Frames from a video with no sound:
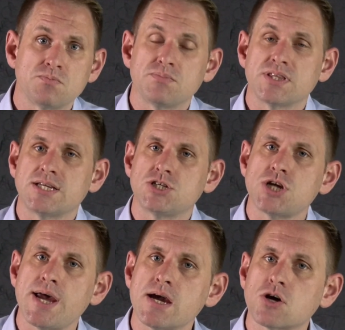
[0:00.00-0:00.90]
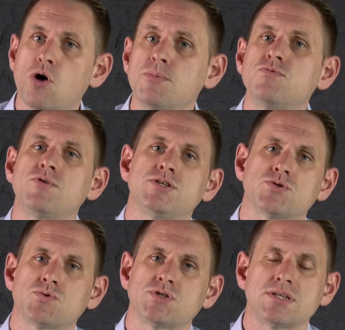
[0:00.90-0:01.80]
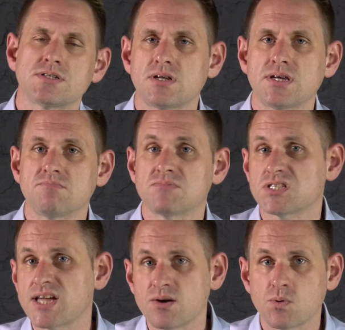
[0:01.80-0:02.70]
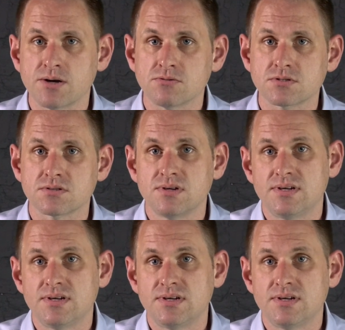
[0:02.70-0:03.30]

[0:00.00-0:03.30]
but they share common resources like stairwells,